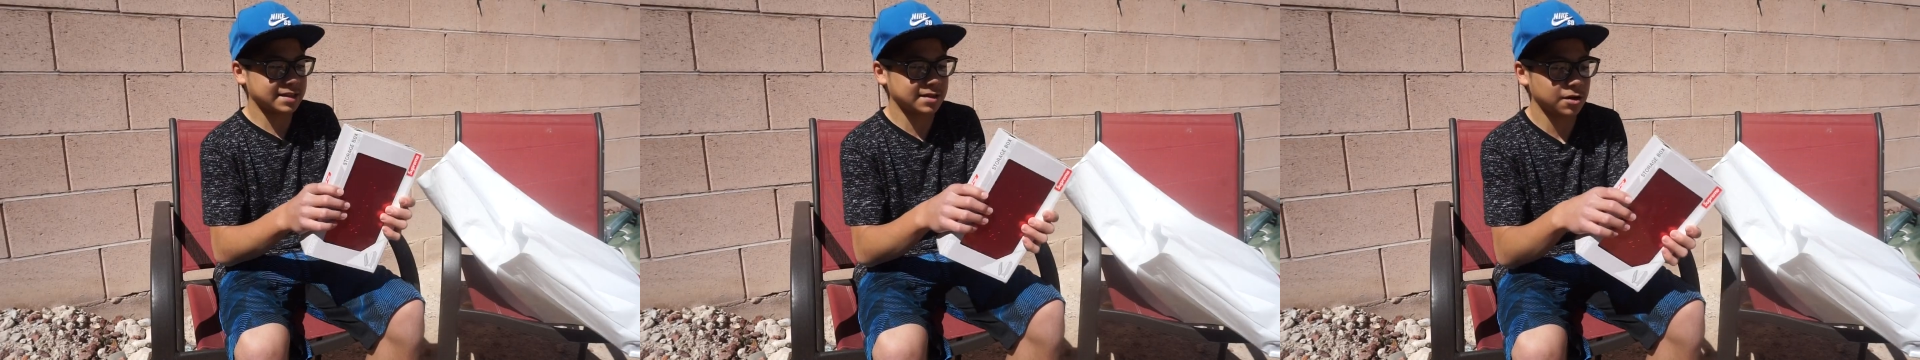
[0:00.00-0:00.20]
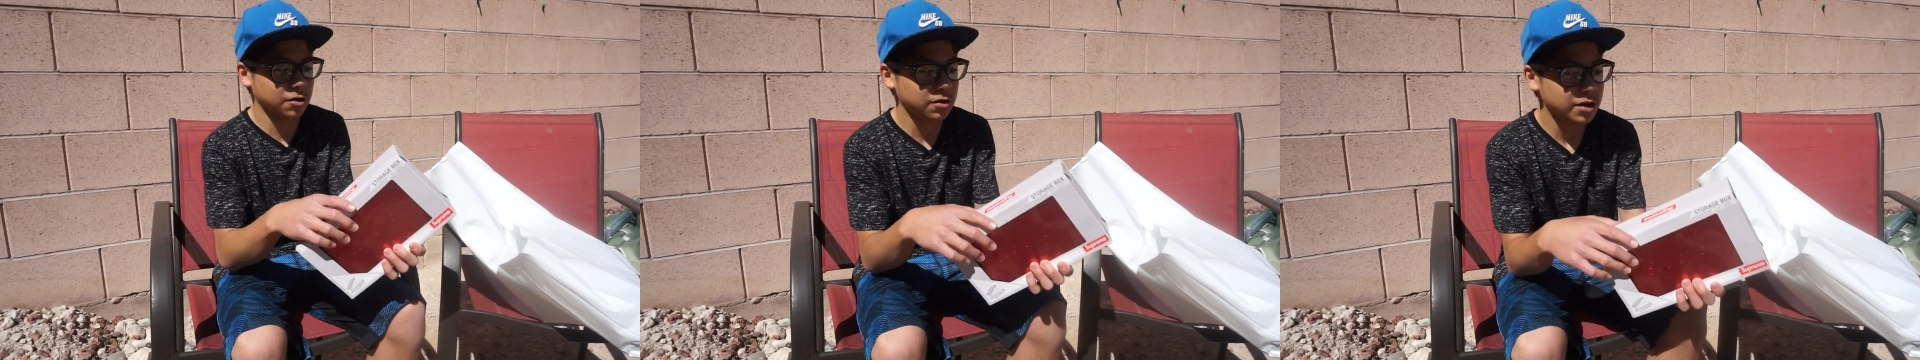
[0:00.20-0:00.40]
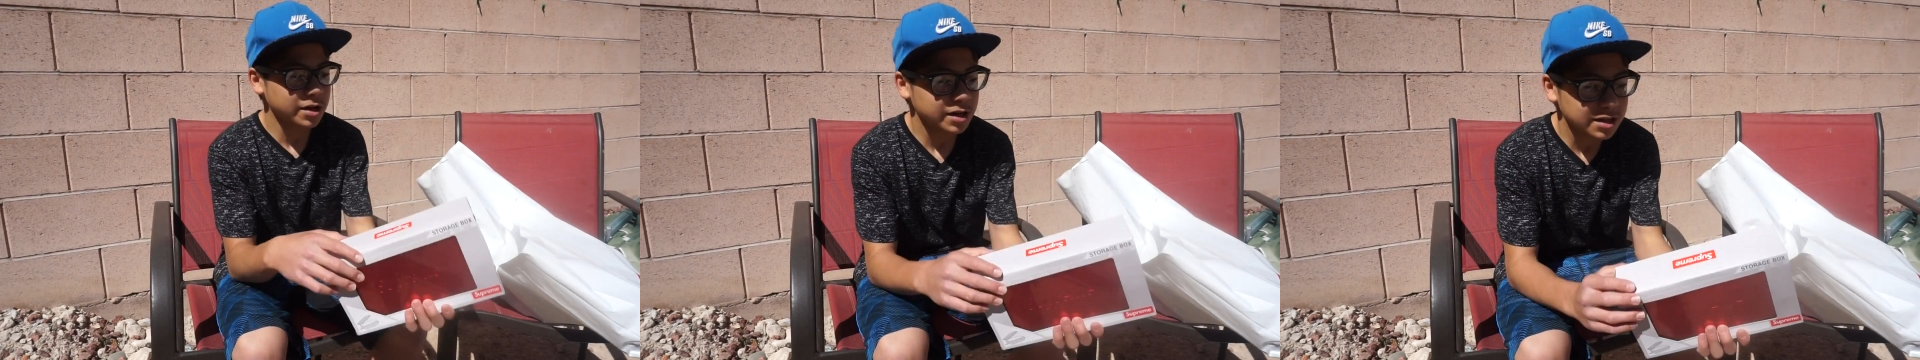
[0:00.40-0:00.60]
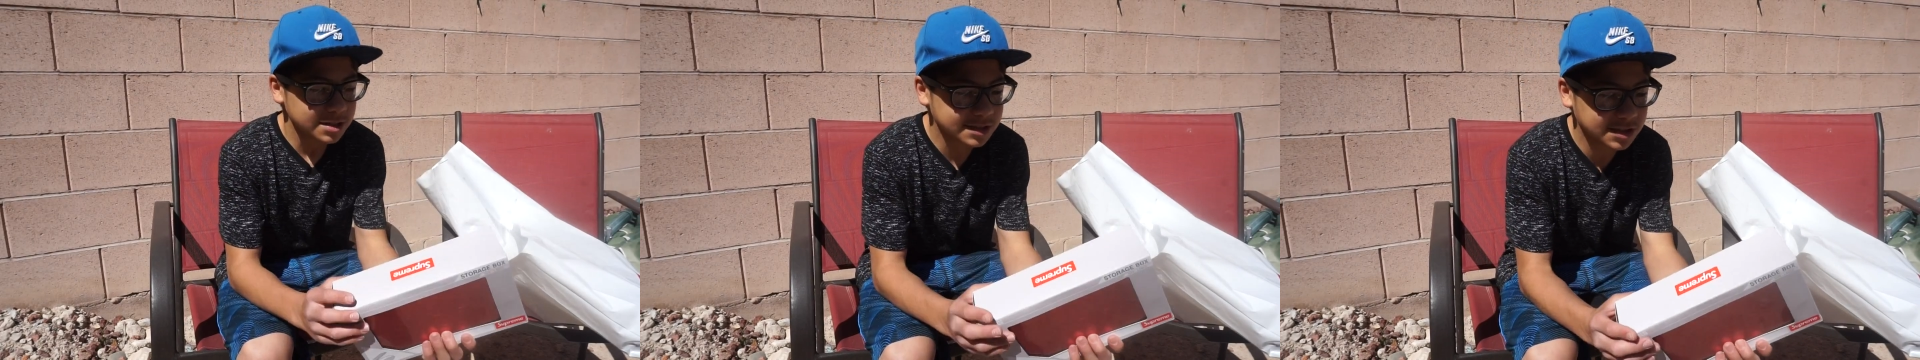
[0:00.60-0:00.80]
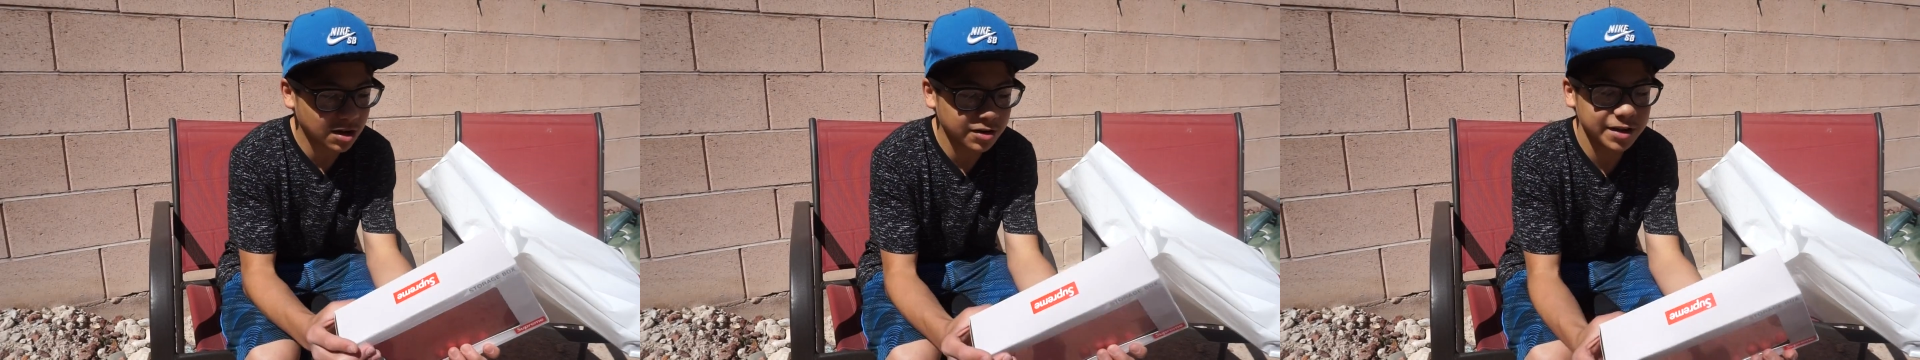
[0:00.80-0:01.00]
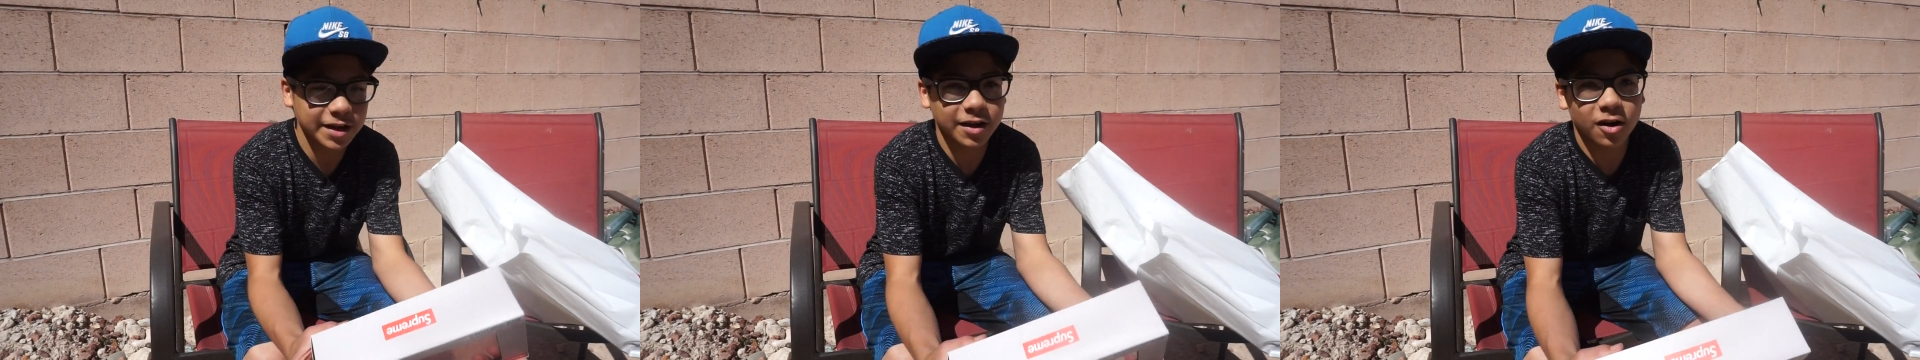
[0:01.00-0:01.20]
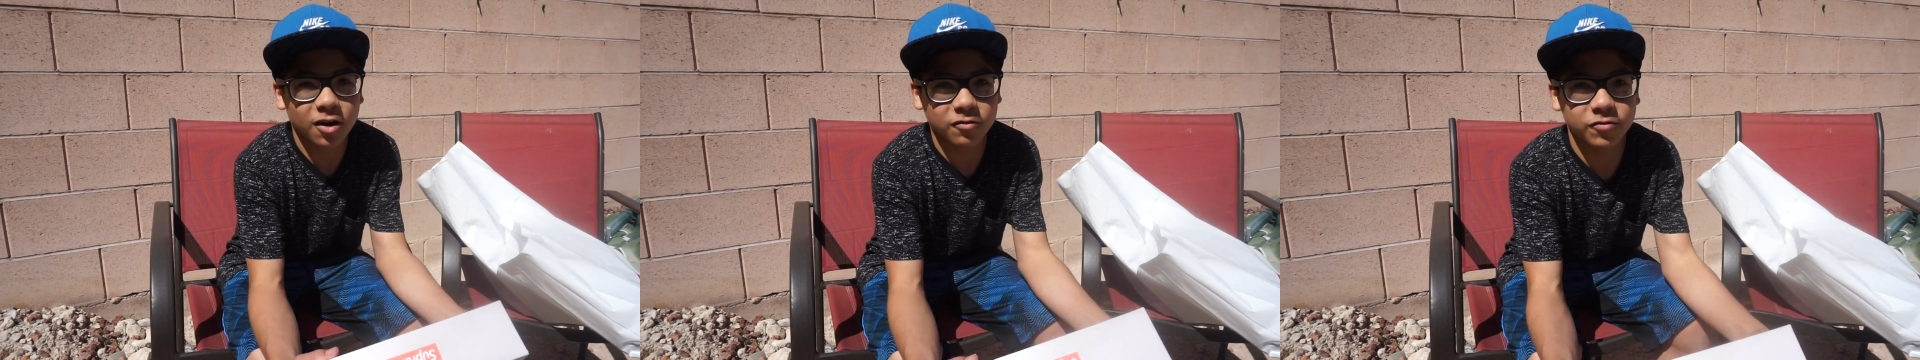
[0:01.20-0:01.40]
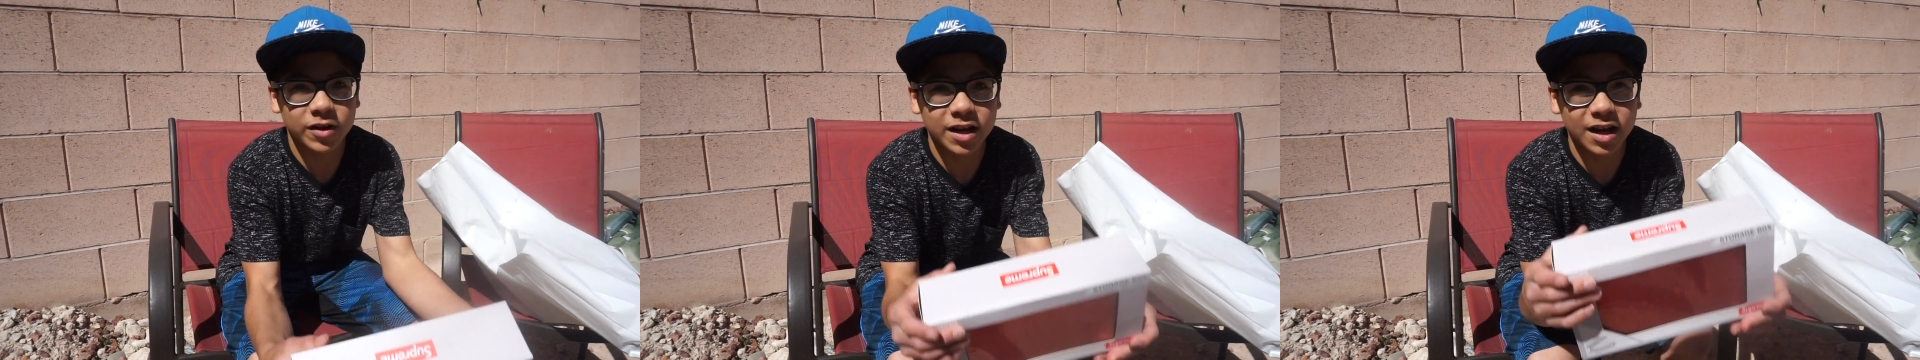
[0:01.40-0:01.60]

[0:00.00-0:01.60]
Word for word: So starting off, we